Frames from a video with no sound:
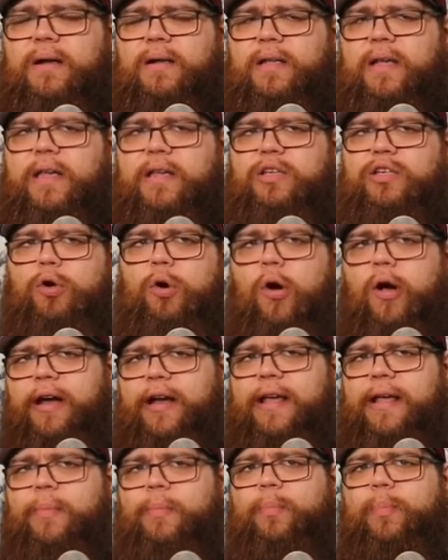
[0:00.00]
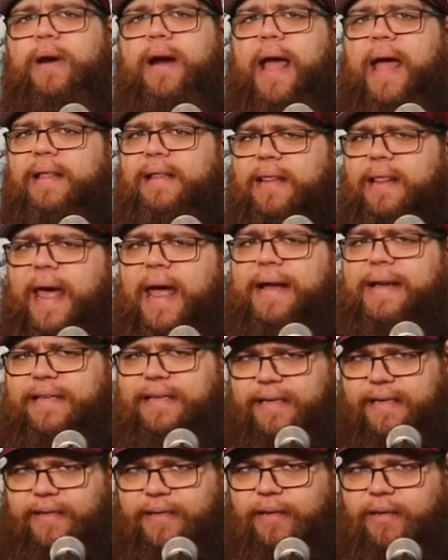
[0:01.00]
enjoyed it, but I
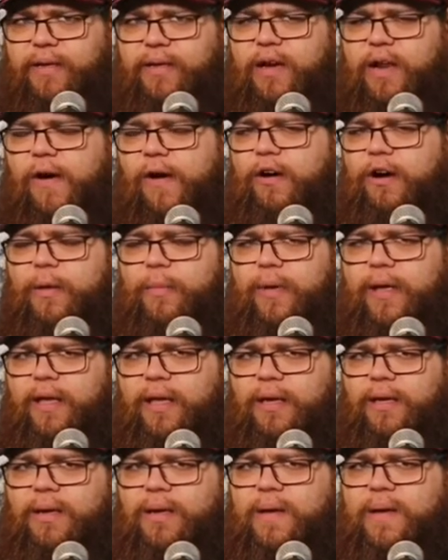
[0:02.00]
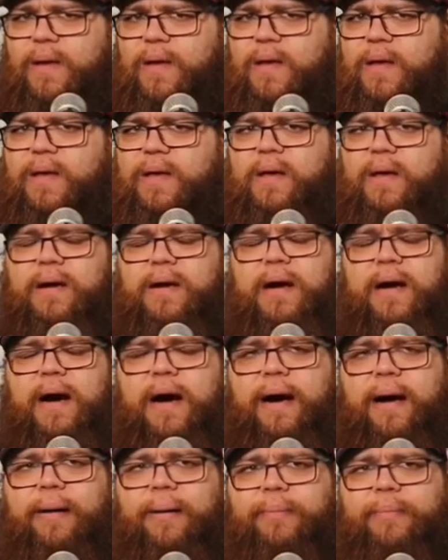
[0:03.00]
liked it. You know what I mean?
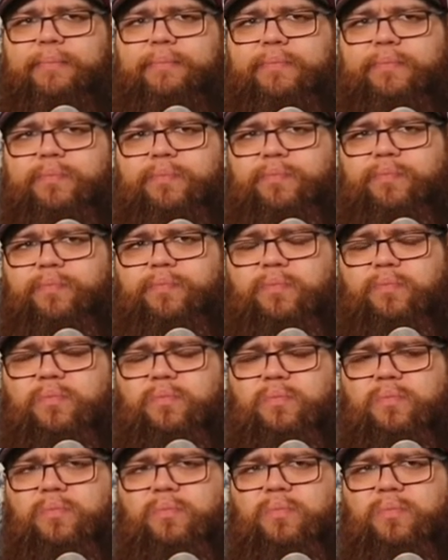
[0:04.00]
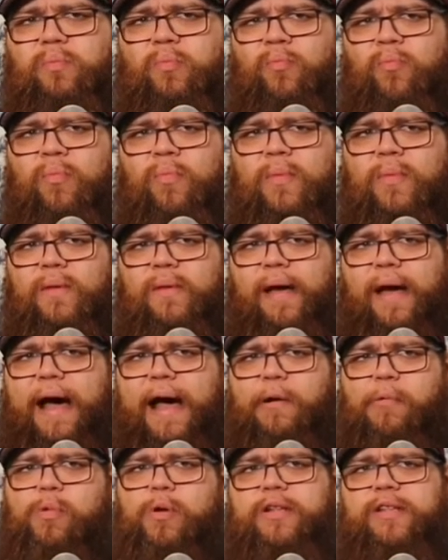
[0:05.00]
I
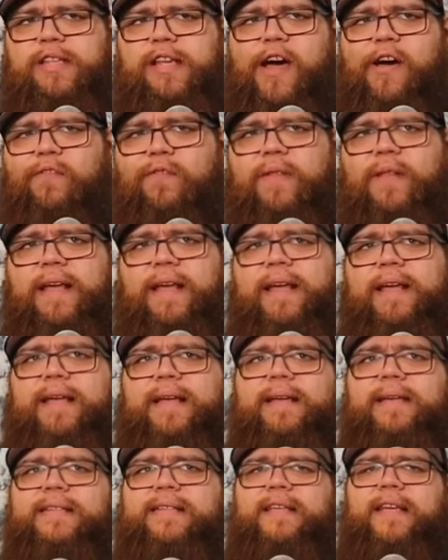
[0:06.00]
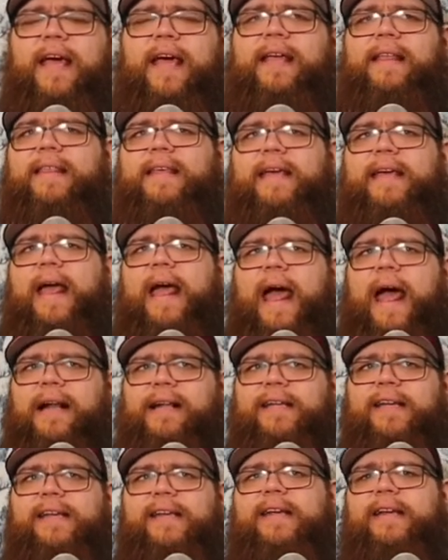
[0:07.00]
would definitely say the
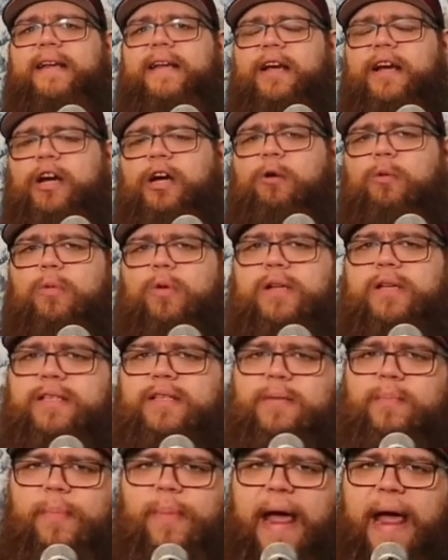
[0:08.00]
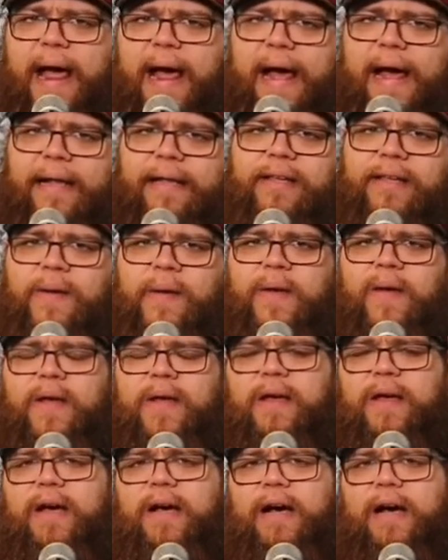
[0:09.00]
acting in here wasn't bad.
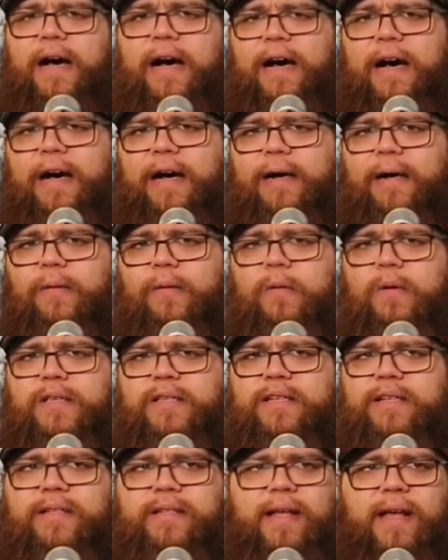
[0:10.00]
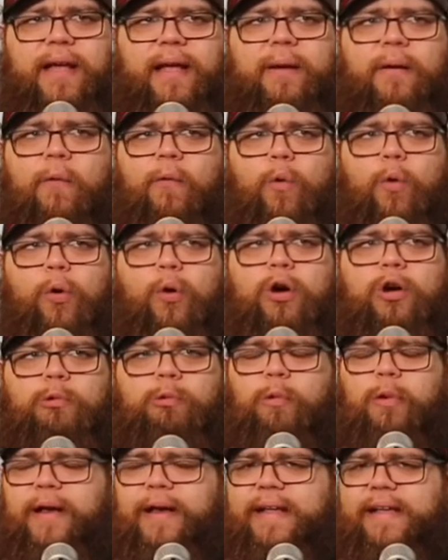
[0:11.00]
Wasn't like award
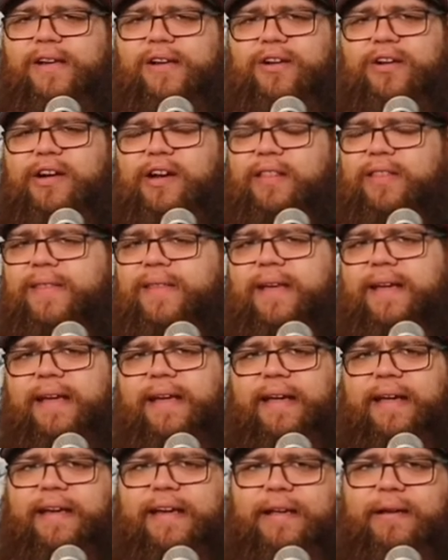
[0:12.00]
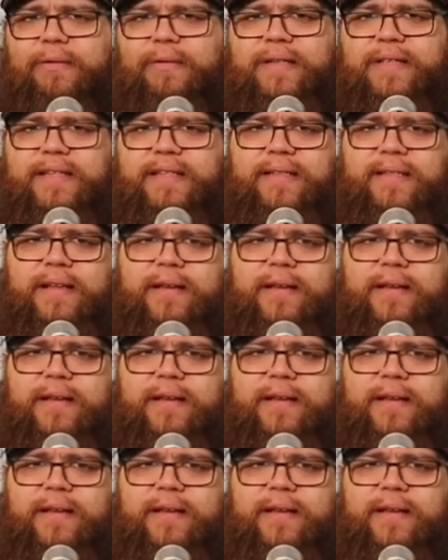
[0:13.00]
winning or anything. It was